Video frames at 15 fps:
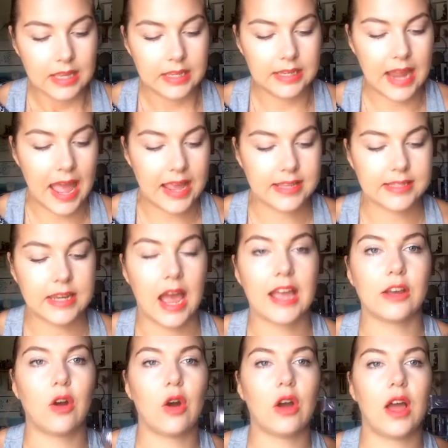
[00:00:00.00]
Next,
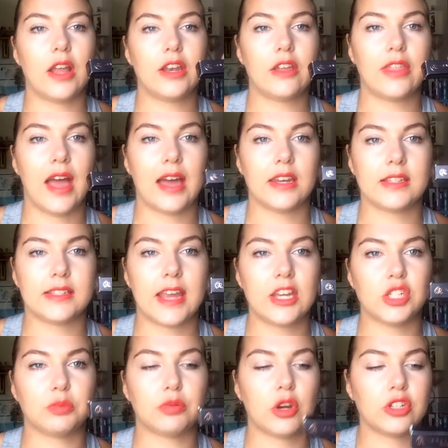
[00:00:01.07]
I got another
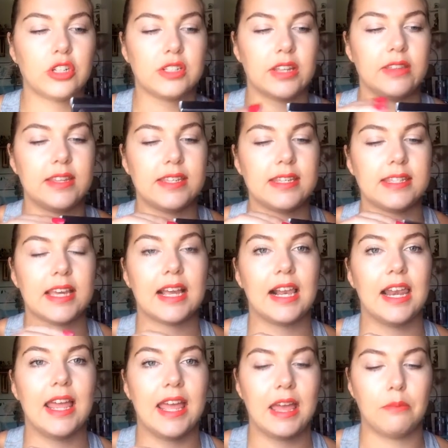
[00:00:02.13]
Anastasia product, and this is the
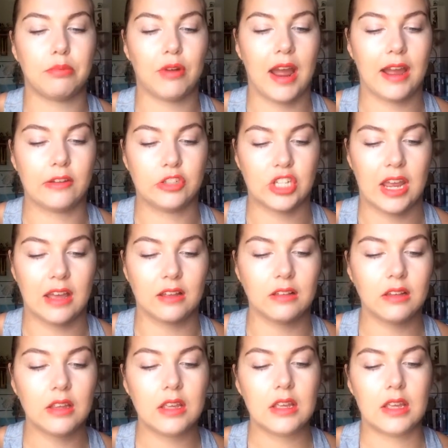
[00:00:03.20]
Clear Brow Gel.